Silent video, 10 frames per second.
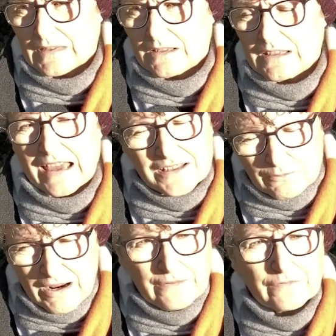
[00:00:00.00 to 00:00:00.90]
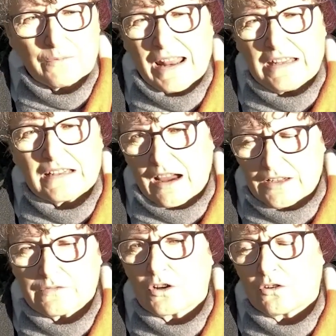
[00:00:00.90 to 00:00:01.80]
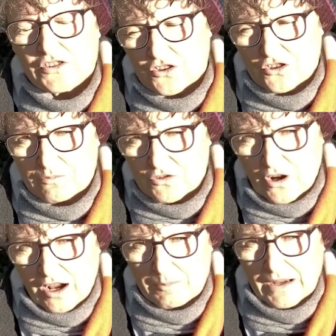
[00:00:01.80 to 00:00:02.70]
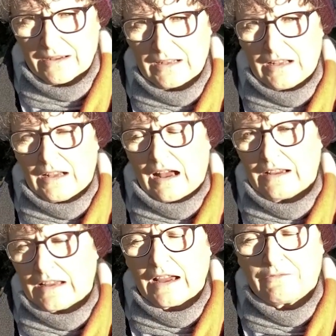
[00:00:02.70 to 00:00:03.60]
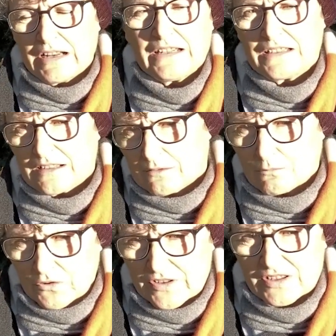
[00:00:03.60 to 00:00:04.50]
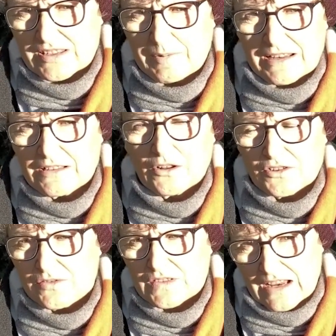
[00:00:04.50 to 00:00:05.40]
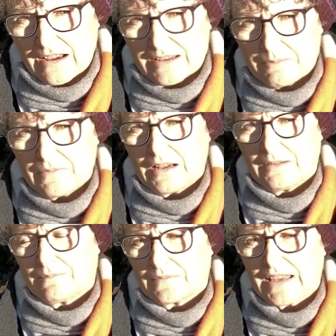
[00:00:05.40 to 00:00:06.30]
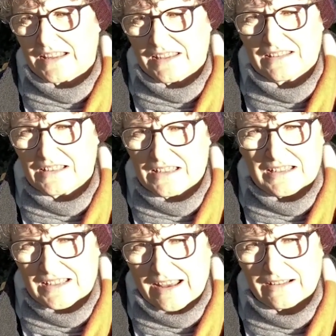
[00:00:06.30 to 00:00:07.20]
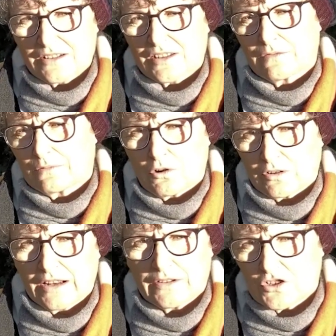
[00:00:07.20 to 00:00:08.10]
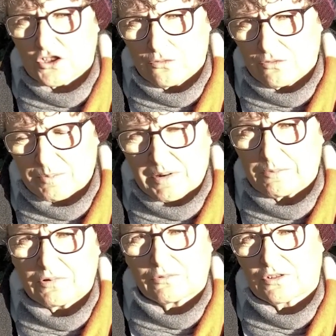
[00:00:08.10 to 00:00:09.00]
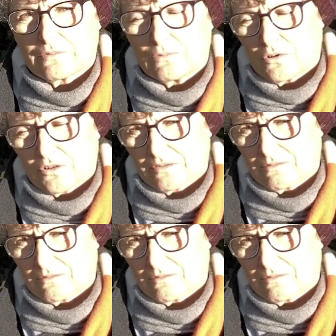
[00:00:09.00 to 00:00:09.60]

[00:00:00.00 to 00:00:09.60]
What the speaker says: get away from any kind of costume drama. I really didn't want to spend a lot of time getting the details of what kind of shoes people would have worn